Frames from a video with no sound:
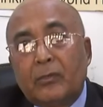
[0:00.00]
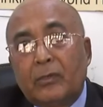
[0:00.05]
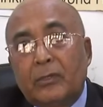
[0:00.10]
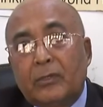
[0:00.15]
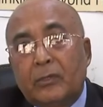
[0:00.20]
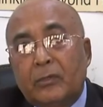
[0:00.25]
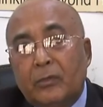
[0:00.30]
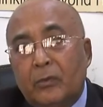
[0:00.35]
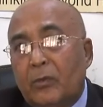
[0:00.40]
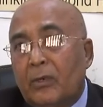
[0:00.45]

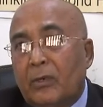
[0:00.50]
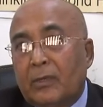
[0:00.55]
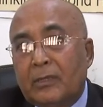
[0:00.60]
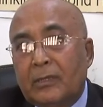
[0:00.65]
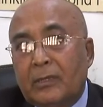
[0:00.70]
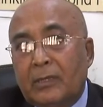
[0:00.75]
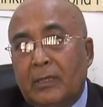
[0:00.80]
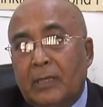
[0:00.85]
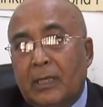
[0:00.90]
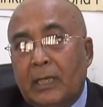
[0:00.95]
going to
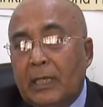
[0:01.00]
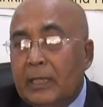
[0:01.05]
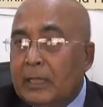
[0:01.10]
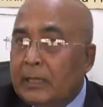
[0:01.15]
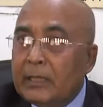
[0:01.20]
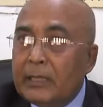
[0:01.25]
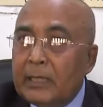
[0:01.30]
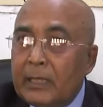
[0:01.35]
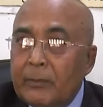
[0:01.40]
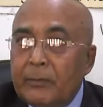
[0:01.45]
work
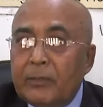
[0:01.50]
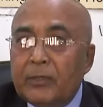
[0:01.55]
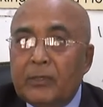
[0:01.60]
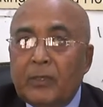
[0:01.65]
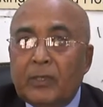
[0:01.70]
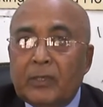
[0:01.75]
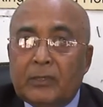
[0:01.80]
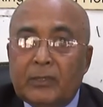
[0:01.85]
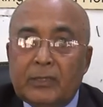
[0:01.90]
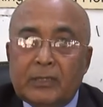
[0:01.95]
in
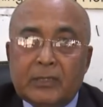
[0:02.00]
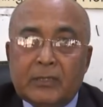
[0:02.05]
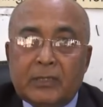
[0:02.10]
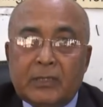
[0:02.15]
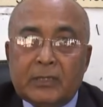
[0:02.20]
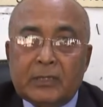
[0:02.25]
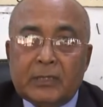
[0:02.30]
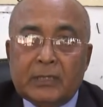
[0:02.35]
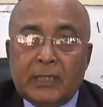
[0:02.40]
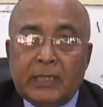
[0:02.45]
laboratory
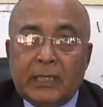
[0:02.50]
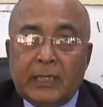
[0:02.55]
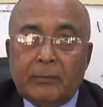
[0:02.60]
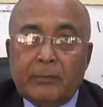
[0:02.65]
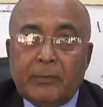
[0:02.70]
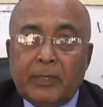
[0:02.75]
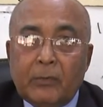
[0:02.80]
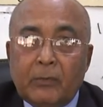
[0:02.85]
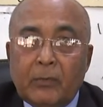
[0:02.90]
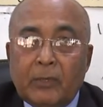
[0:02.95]
conditions, it
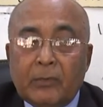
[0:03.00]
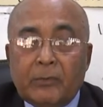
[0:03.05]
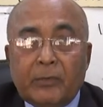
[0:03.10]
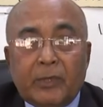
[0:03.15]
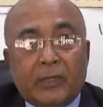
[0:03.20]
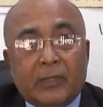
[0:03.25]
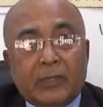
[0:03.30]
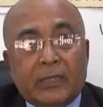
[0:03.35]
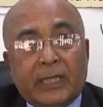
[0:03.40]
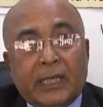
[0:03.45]
may work
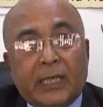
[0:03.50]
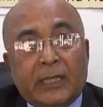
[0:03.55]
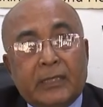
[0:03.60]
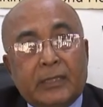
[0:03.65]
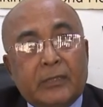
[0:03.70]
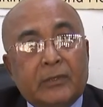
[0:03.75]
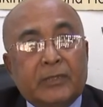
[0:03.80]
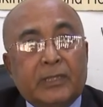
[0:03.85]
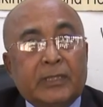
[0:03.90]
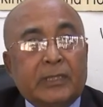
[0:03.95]
because they are
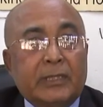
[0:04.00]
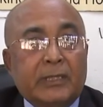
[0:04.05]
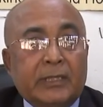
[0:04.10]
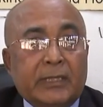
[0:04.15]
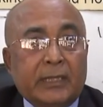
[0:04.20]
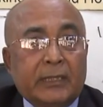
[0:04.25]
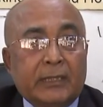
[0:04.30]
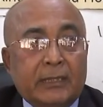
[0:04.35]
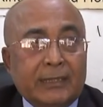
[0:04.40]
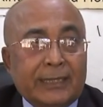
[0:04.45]
using
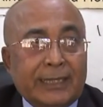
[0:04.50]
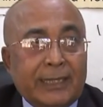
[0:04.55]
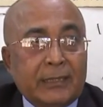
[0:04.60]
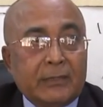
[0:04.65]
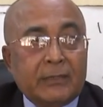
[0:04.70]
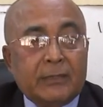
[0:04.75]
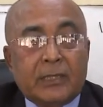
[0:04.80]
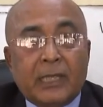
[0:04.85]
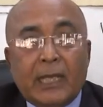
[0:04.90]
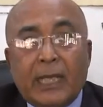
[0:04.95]
synthetic
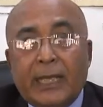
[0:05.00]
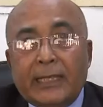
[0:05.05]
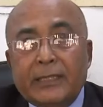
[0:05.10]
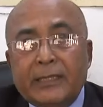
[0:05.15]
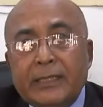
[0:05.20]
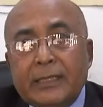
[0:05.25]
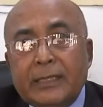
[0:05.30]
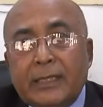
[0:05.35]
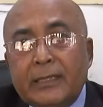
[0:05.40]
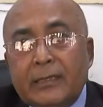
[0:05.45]
genes.
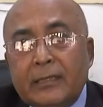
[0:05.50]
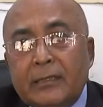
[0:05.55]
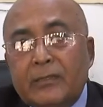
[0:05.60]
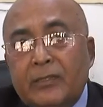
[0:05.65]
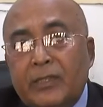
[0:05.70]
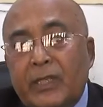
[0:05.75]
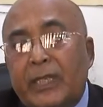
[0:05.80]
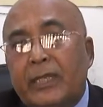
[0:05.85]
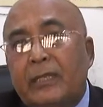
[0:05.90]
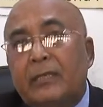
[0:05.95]
Synthetic
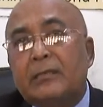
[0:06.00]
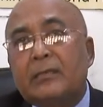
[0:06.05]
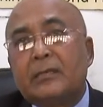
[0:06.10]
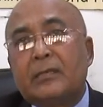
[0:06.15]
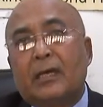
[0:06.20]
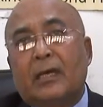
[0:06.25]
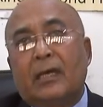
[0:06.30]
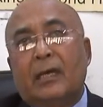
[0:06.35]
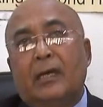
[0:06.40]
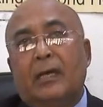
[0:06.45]
genes
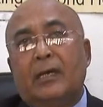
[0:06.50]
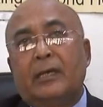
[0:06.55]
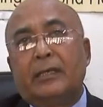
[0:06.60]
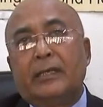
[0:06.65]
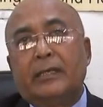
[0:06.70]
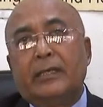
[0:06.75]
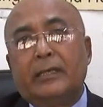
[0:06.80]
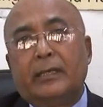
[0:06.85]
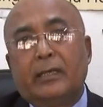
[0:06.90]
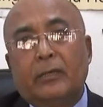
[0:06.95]
are
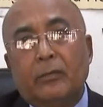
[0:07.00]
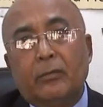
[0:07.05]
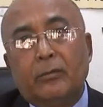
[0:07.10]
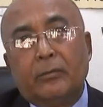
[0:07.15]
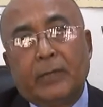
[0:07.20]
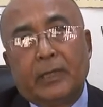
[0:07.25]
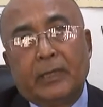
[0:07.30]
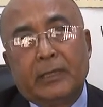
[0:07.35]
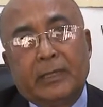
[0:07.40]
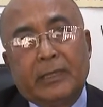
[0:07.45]
in
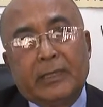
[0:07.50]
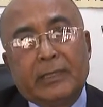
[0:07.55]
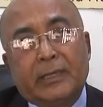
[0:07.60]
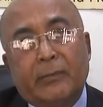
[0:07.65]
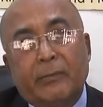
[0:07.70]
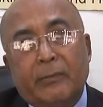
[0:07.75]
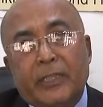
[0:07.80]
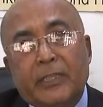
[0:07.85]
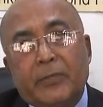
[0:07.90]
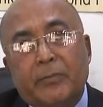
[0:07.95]
human, it is a
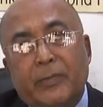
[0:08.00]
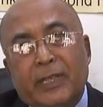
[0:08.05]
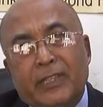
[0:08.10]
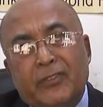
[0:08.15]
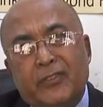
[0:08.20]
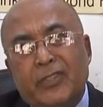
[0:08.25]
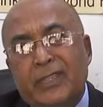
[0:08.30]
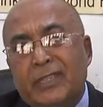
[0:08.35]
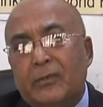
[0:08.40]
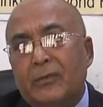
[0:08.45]
mismatch
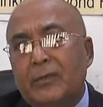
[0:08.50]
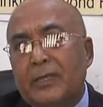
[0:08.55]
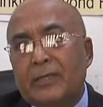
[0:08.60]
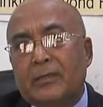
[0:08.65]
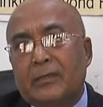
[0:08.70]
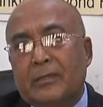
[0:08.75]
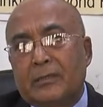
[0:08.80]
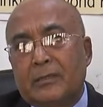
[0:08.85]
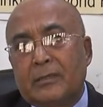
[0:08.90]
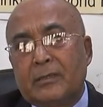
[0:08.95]

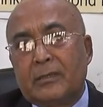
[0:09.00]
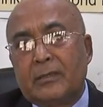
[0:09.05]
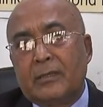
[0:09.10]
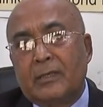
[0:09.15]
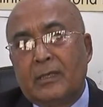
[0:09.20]
situations